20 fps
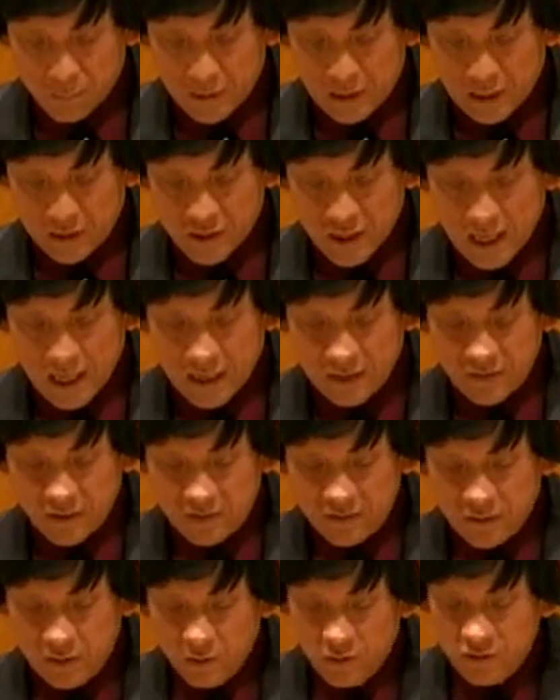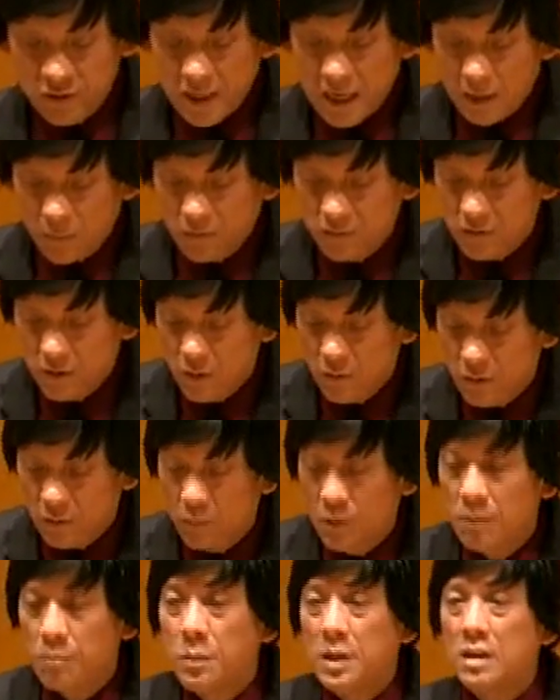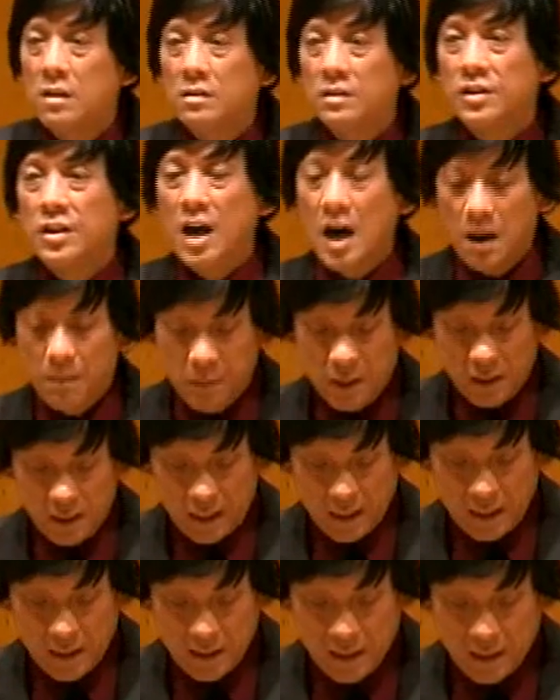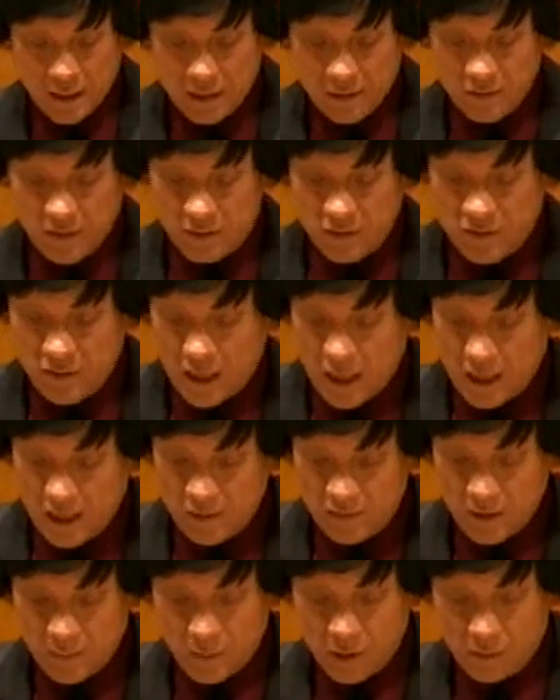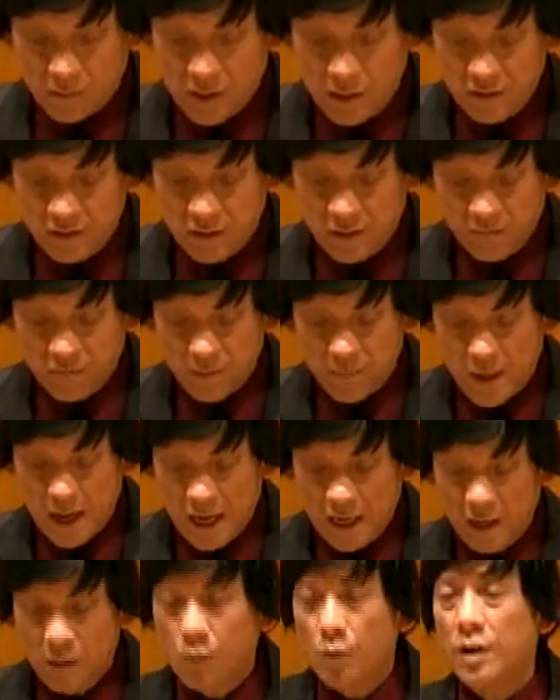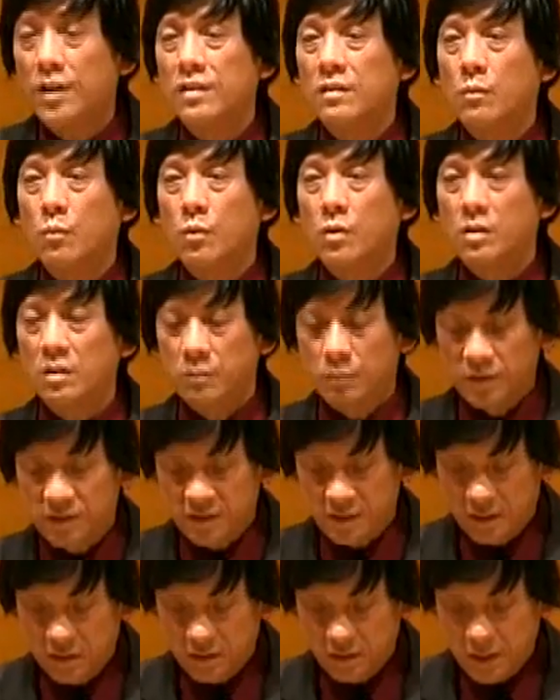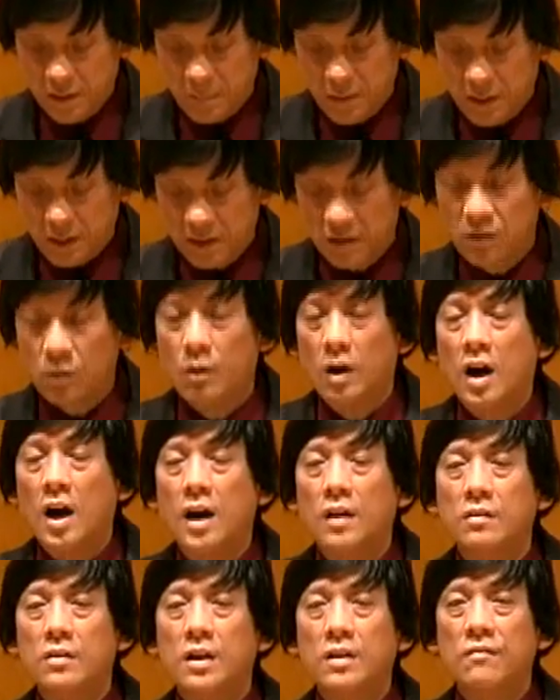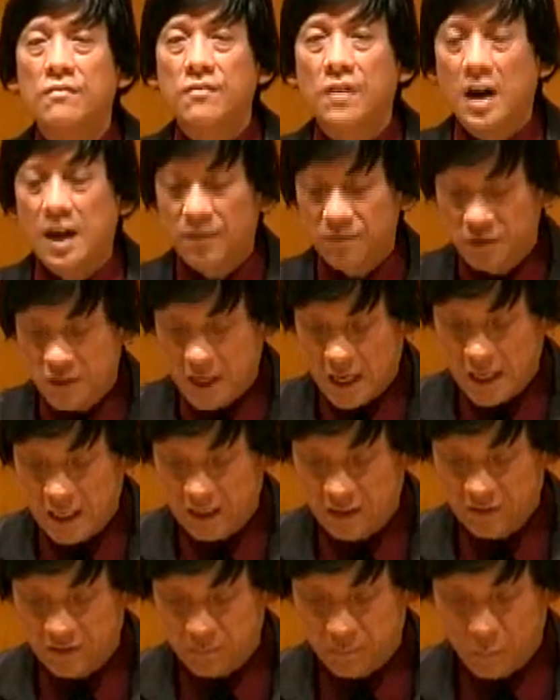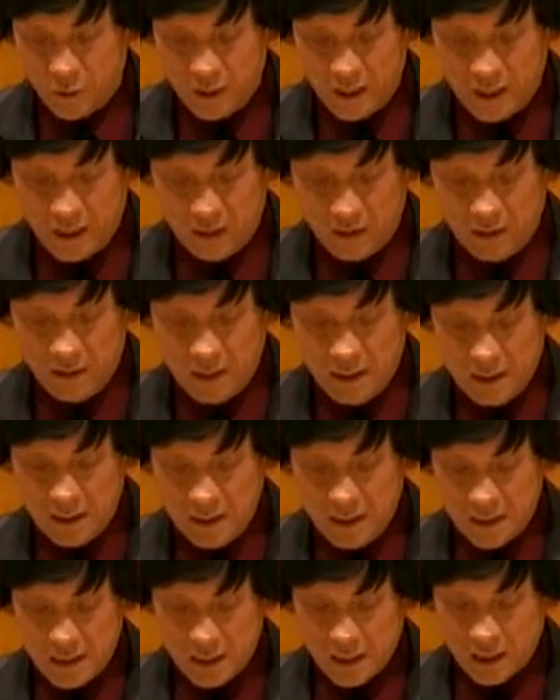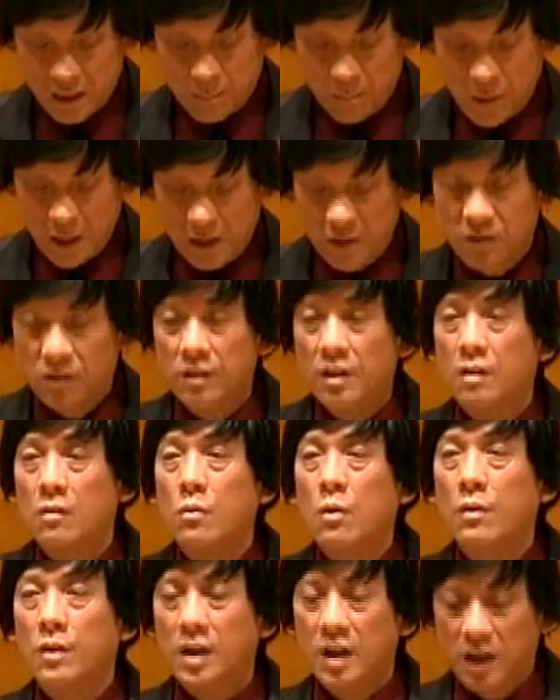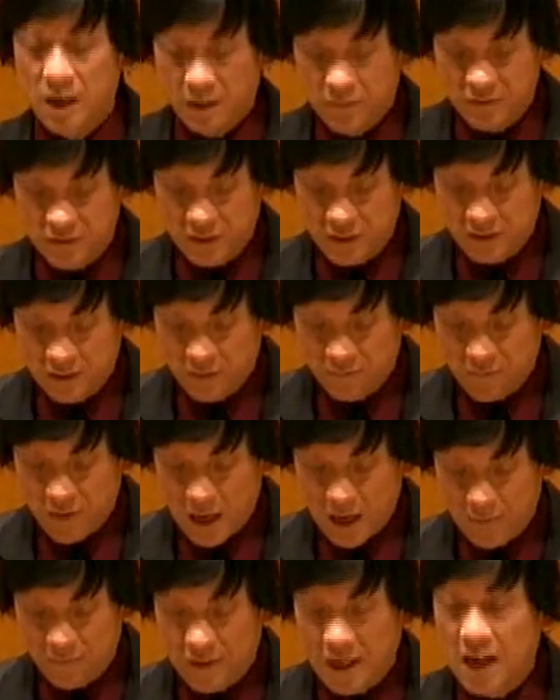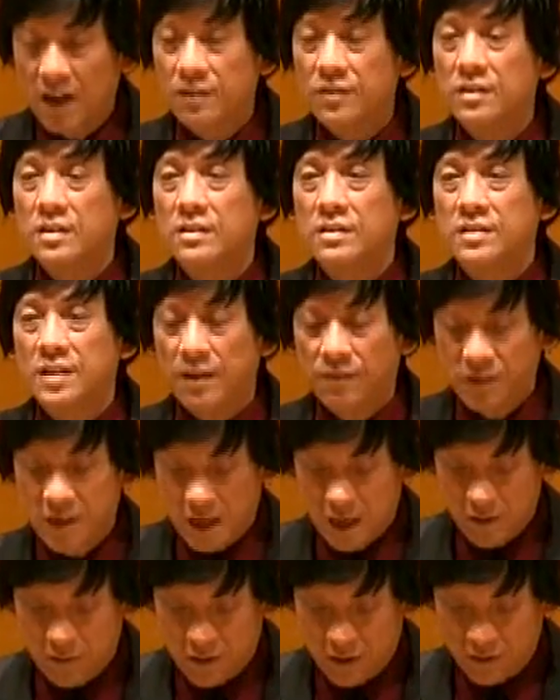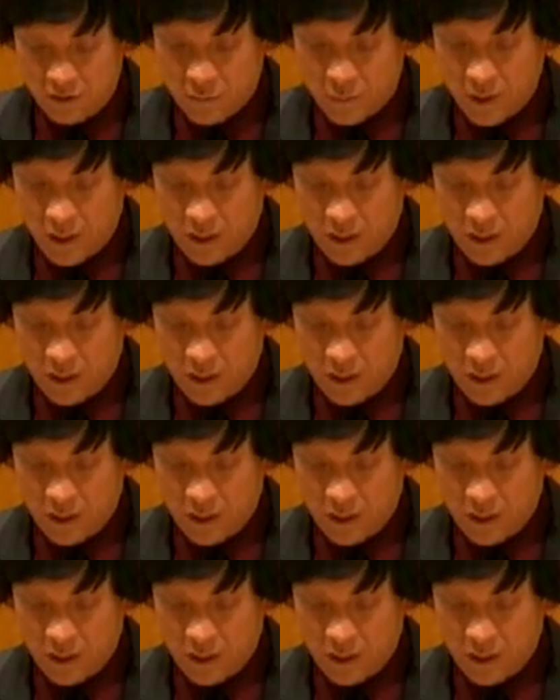But the Chinese Exclusion Act was only repealed nominally, since Chinese immigration from anywhere in the world was still limited to one hundred five Chinese per year. compared to the quota of sixty-five thousand seven hundred